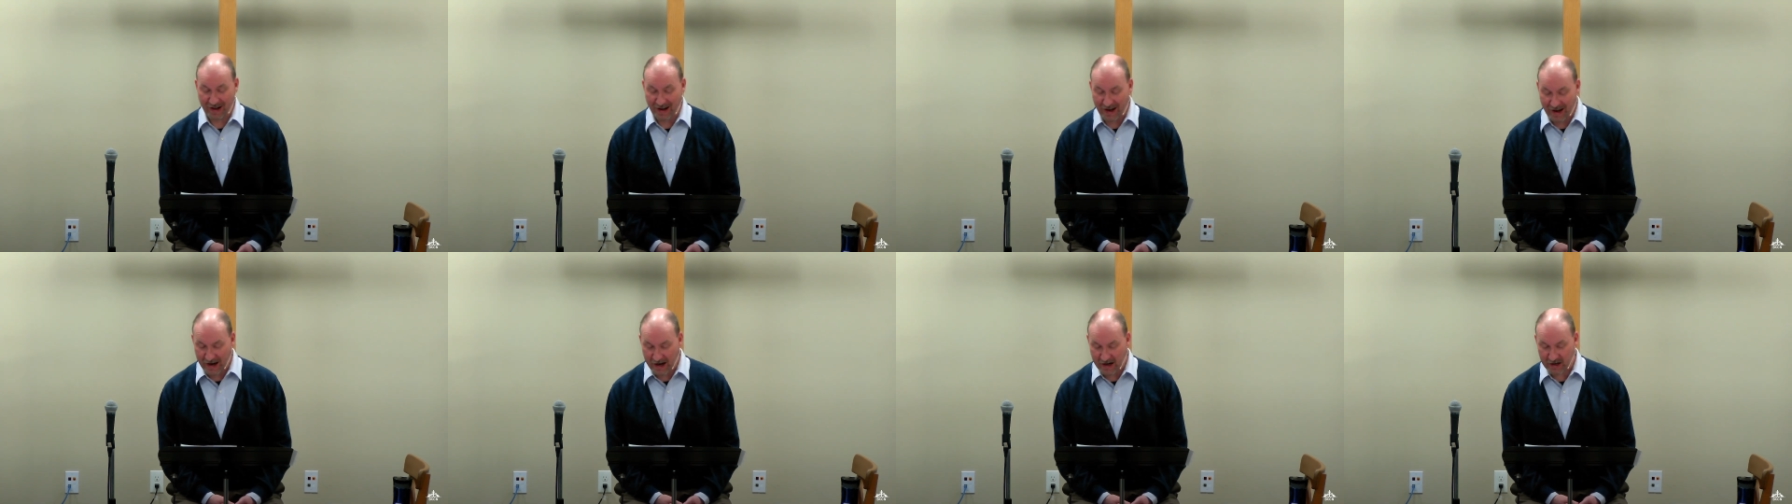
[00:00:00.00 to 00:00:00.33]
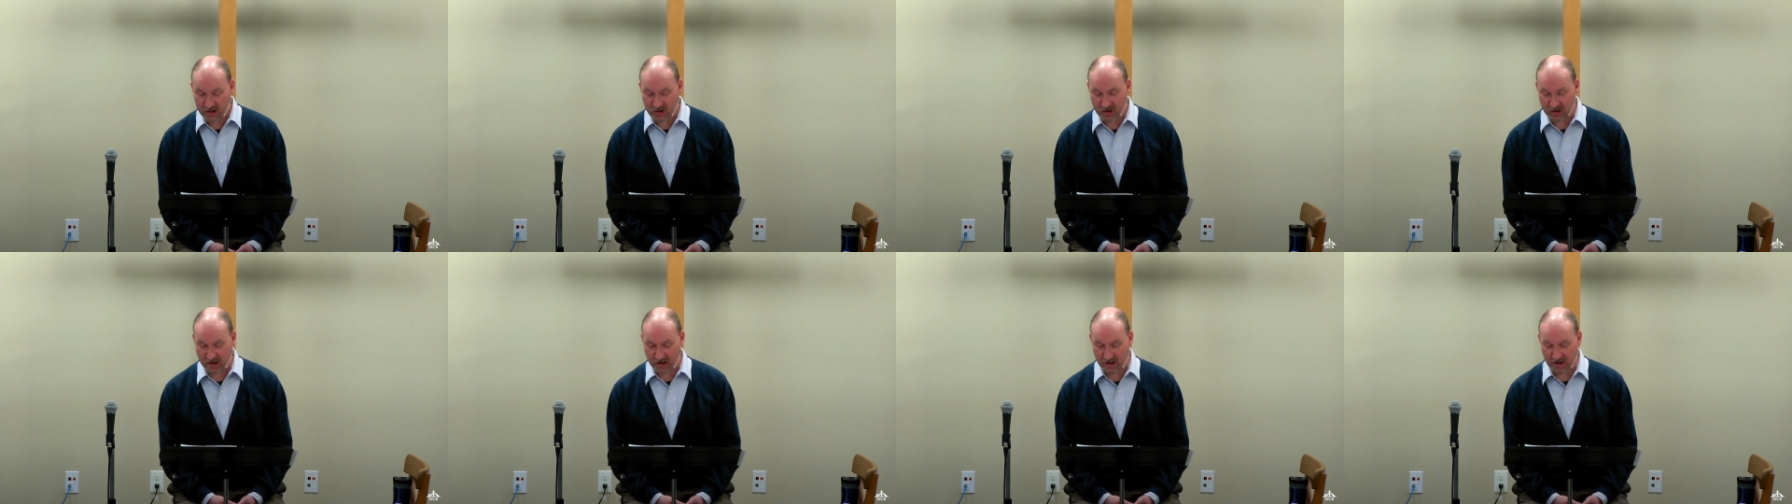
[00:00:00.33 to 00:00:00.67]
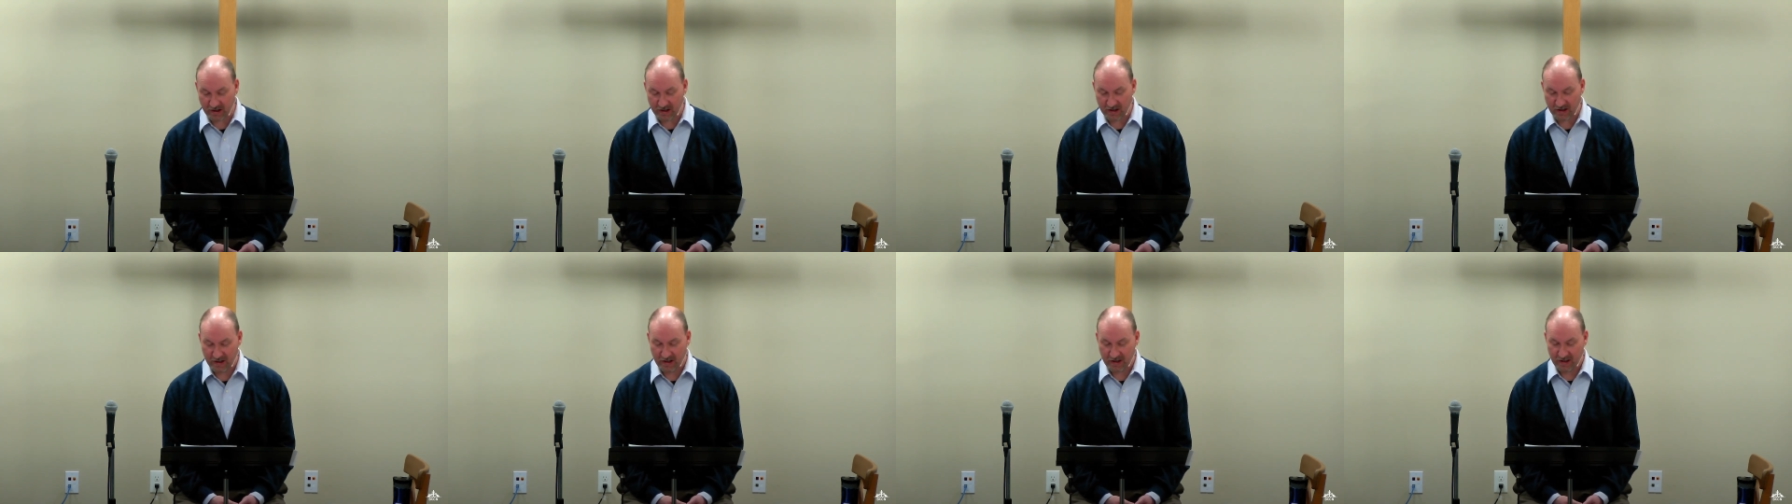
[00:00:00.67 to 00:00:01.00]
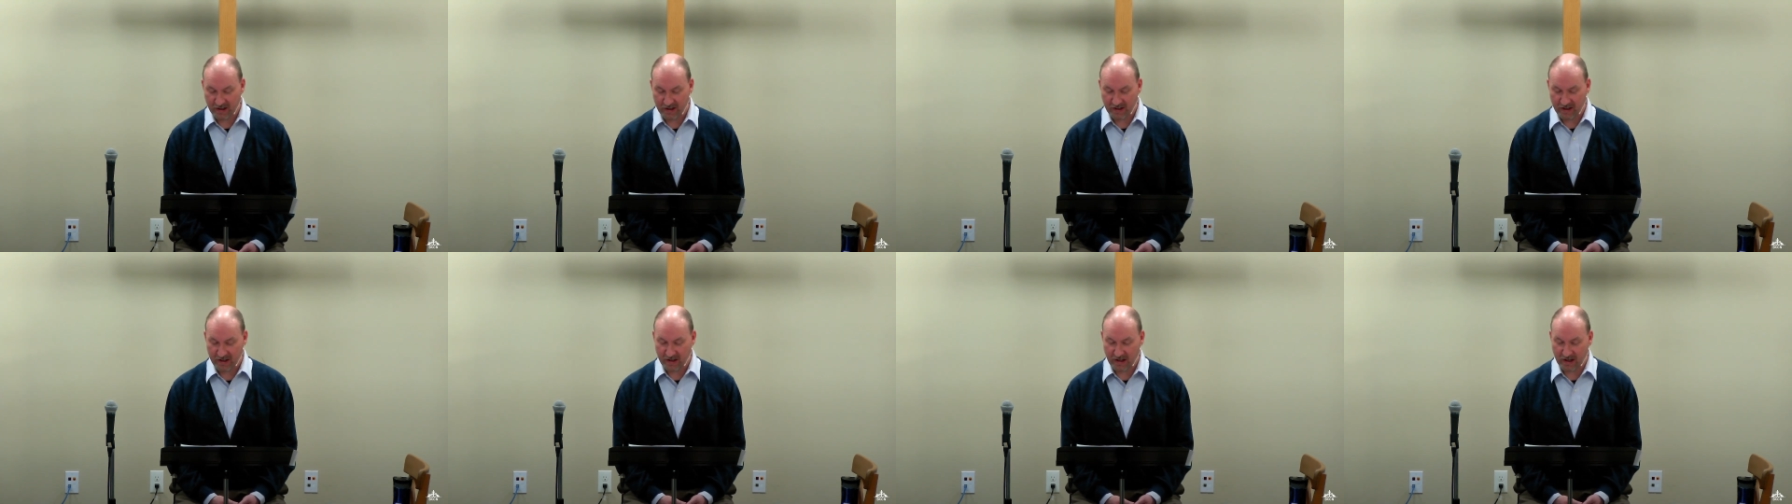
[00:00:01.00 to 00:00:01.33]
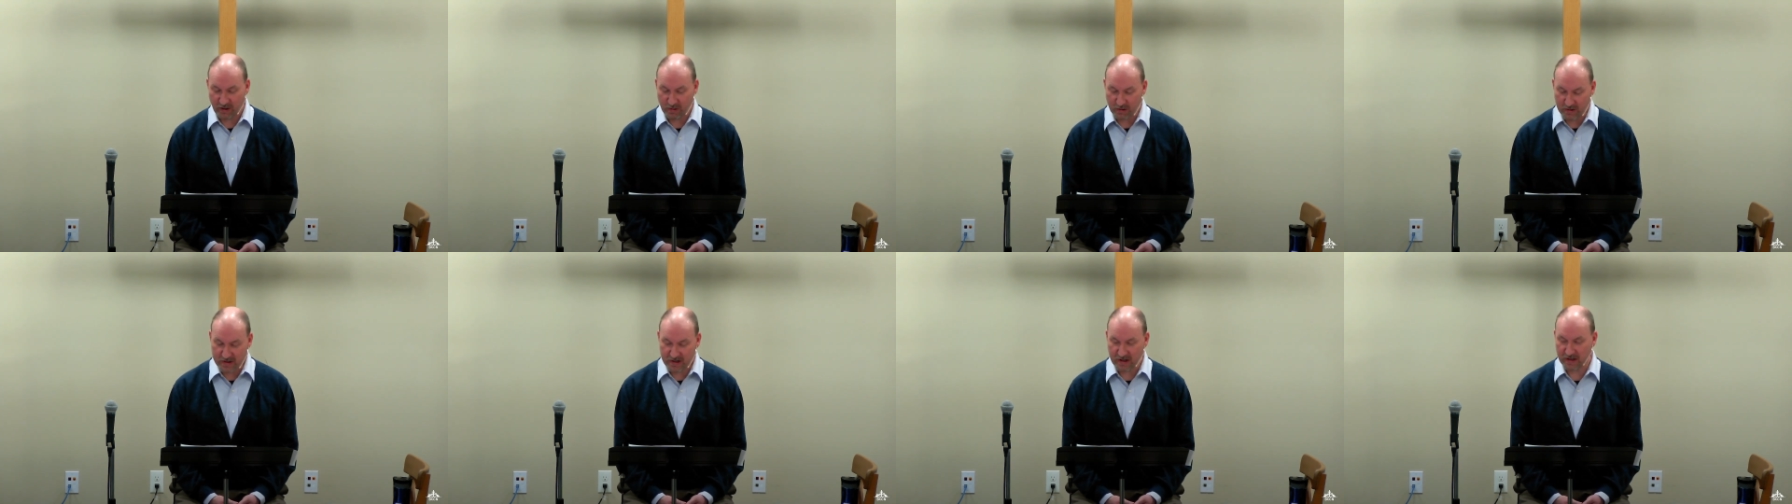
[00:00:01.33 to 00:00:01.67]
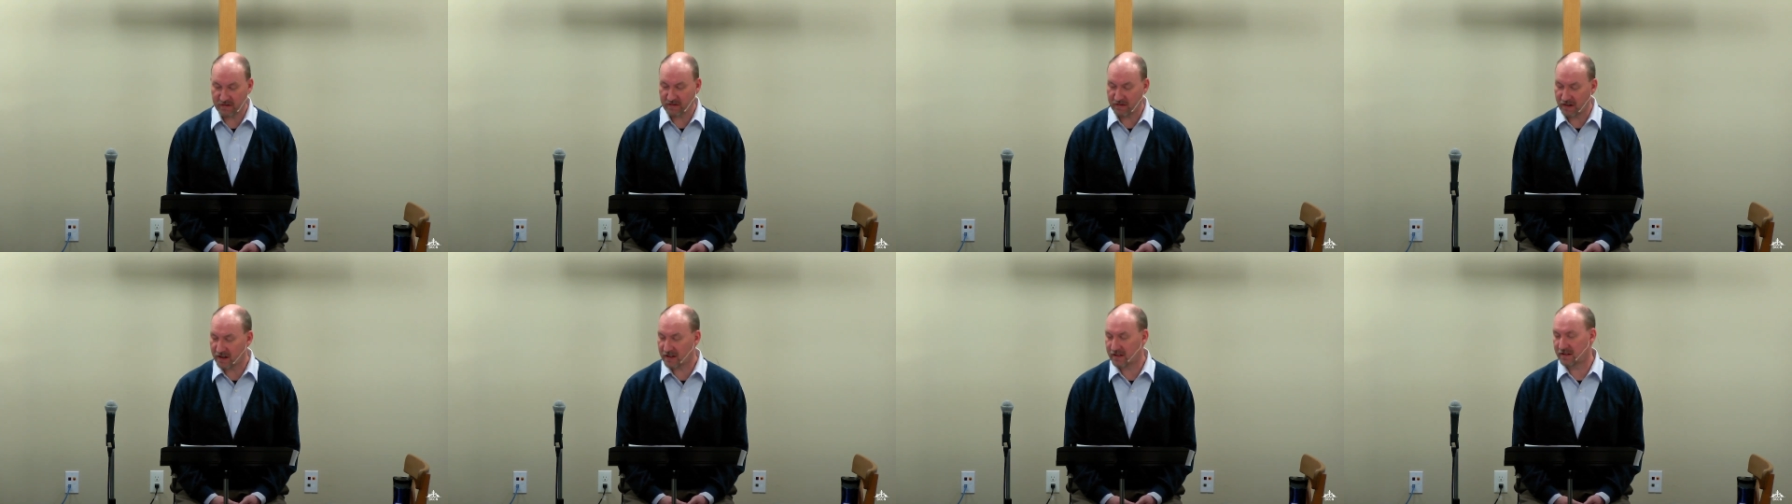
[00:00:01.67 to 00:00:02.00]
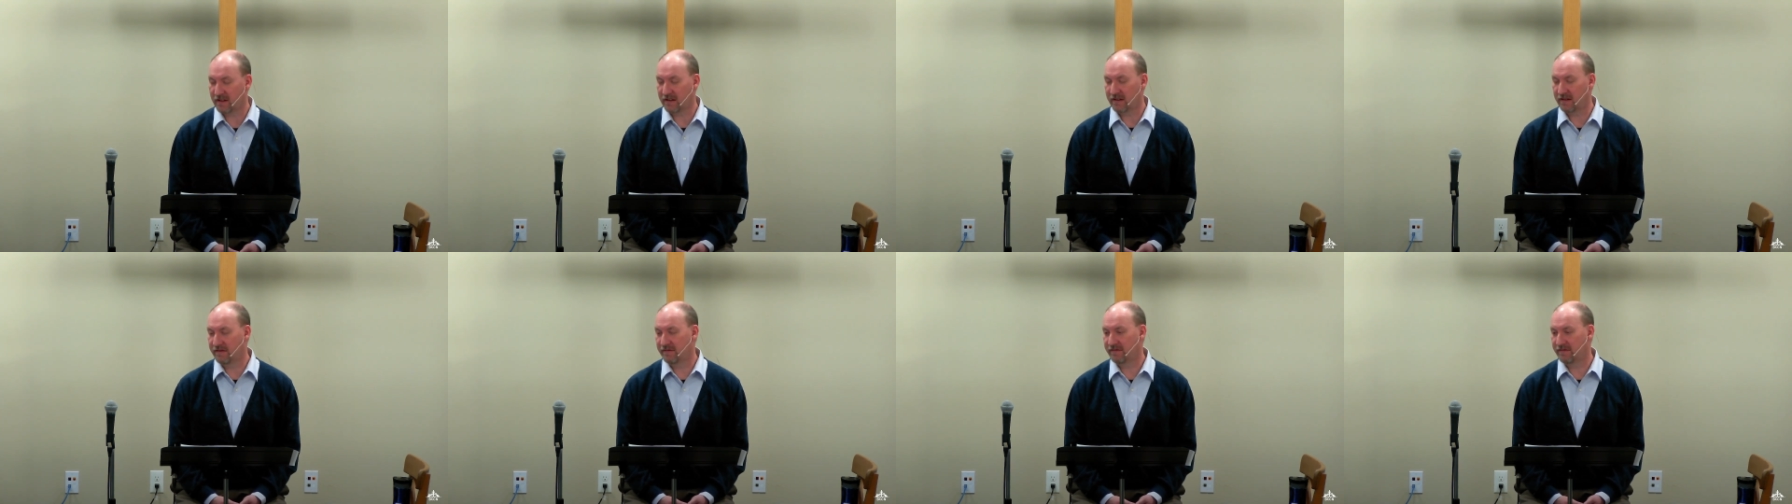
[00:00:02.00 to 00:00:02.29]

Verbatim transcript: action, he was convicted.